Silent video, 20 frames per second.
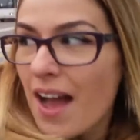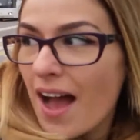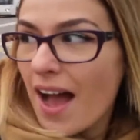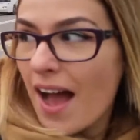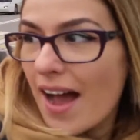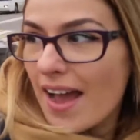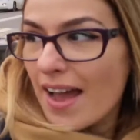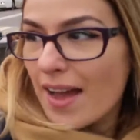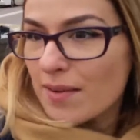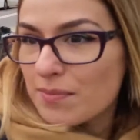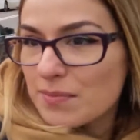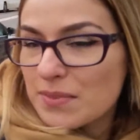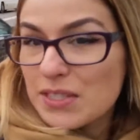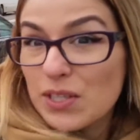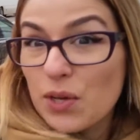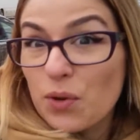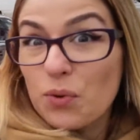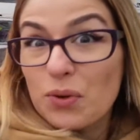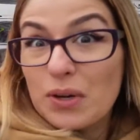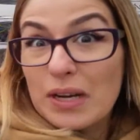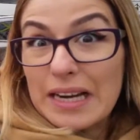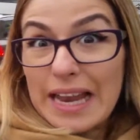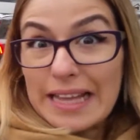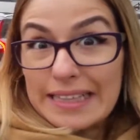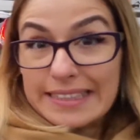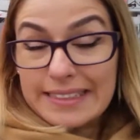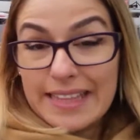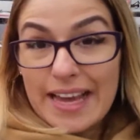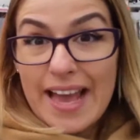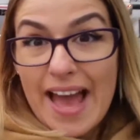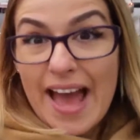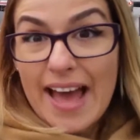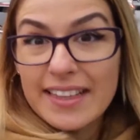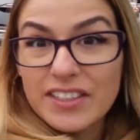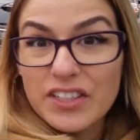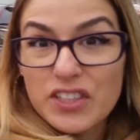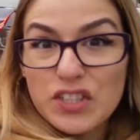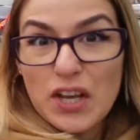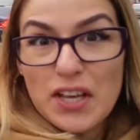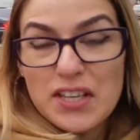I am so glad that I had
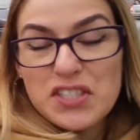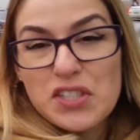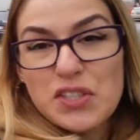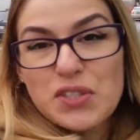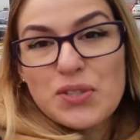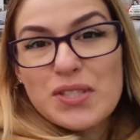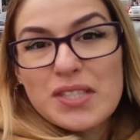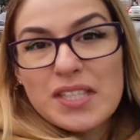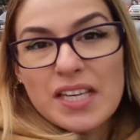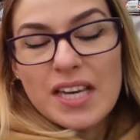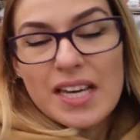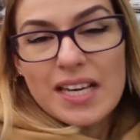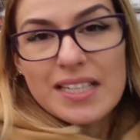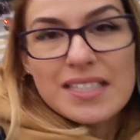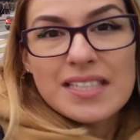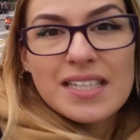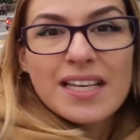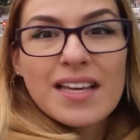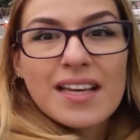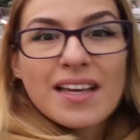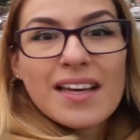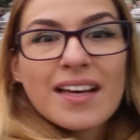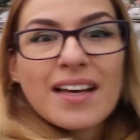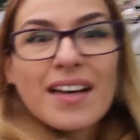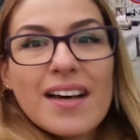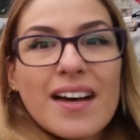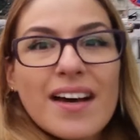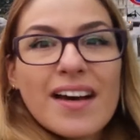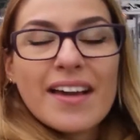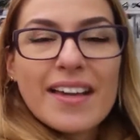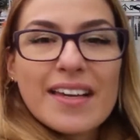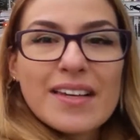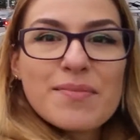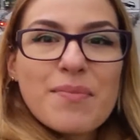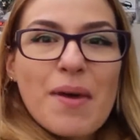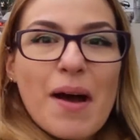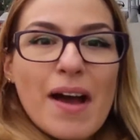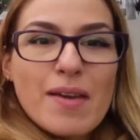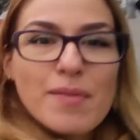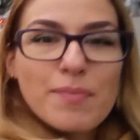the chance to see it in
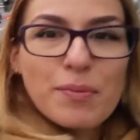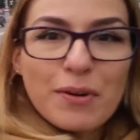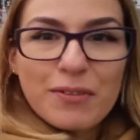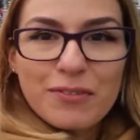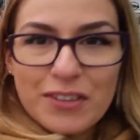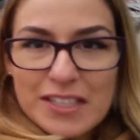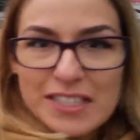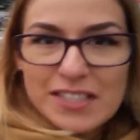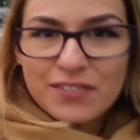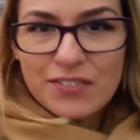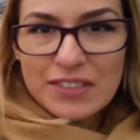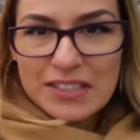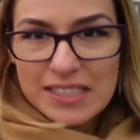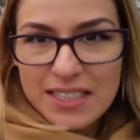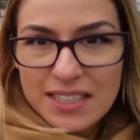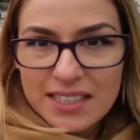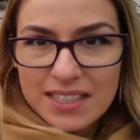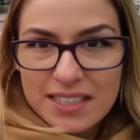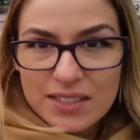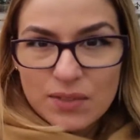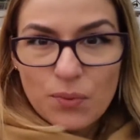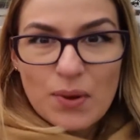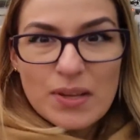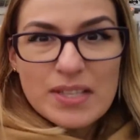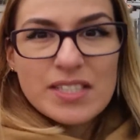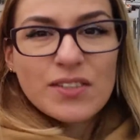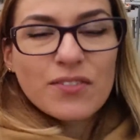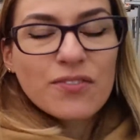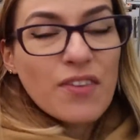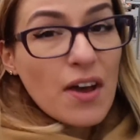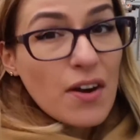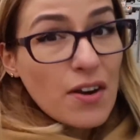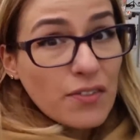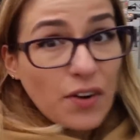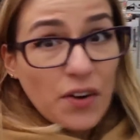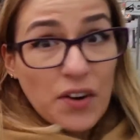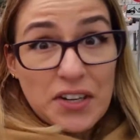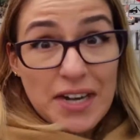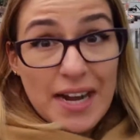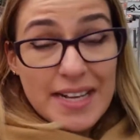my previous visit. It was very,
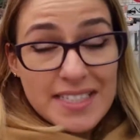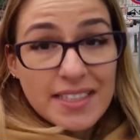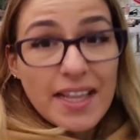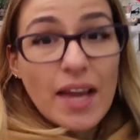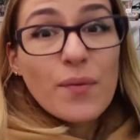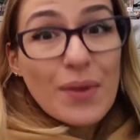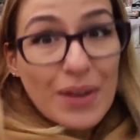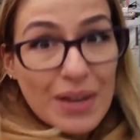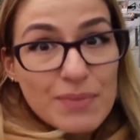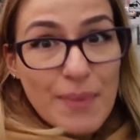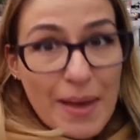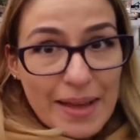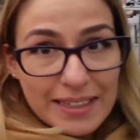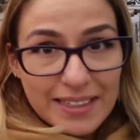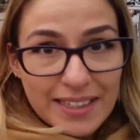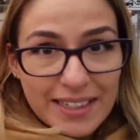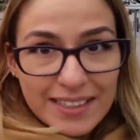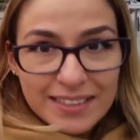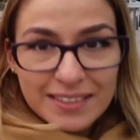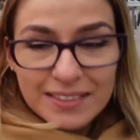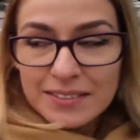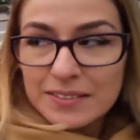very nice and I recommend it.